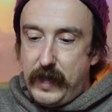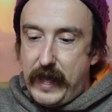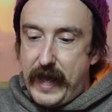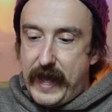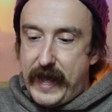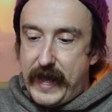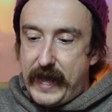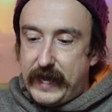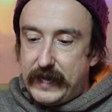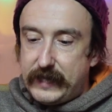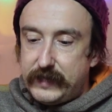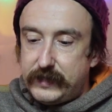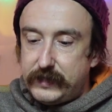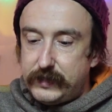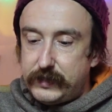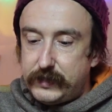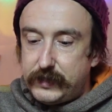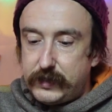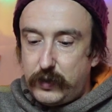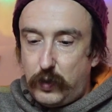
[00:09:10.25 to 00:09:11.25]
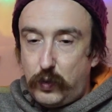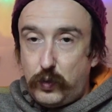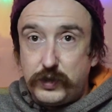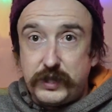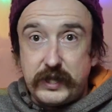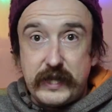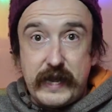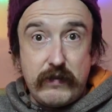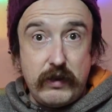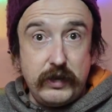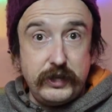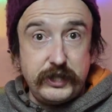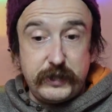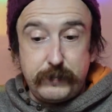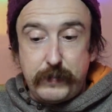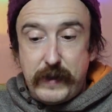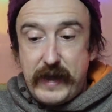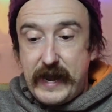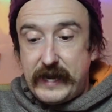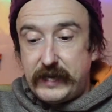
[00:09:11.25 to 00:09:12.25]
and all to their own
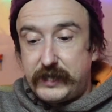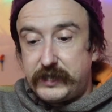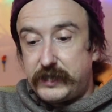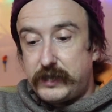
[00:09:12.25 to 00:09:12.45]
specs.